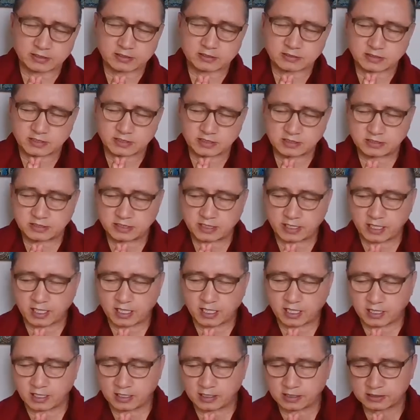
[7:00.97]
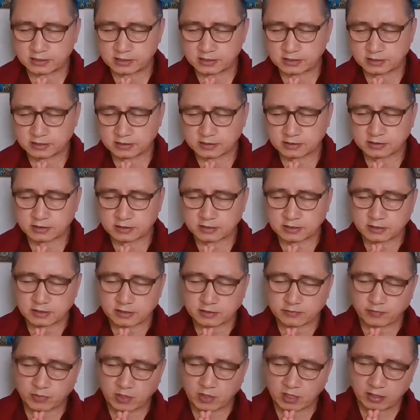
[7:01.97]
sincere heart,
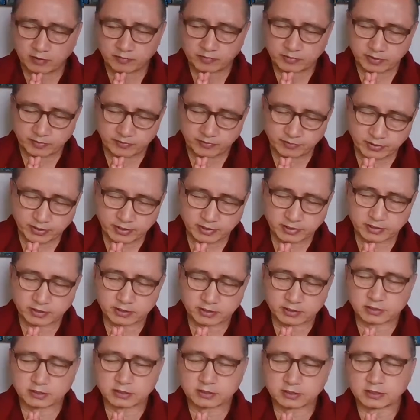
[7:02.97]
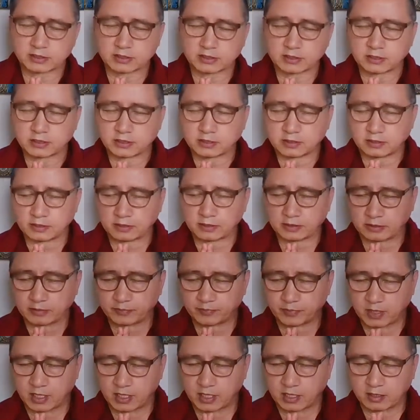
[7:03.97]
power of the prayer,
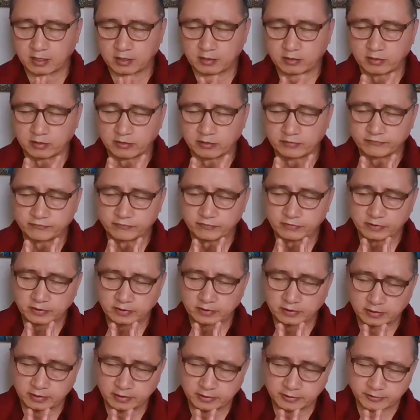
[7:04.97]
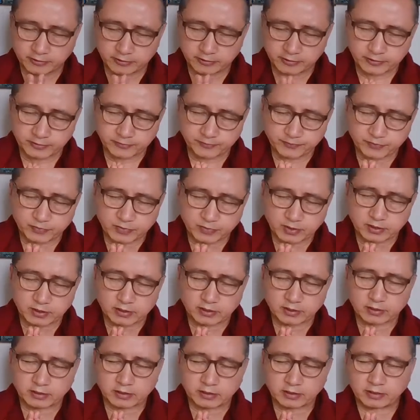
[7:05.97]
power of
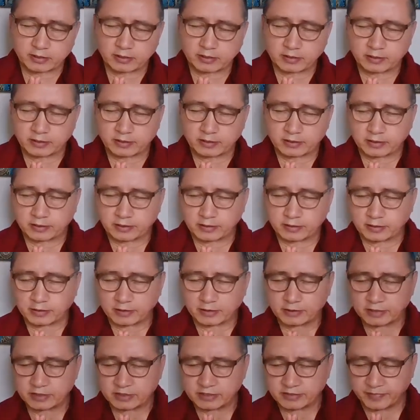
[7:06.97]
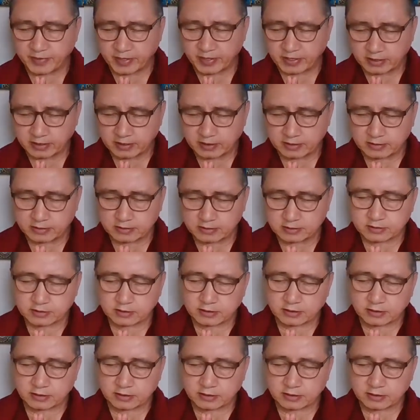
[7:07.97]
the dependent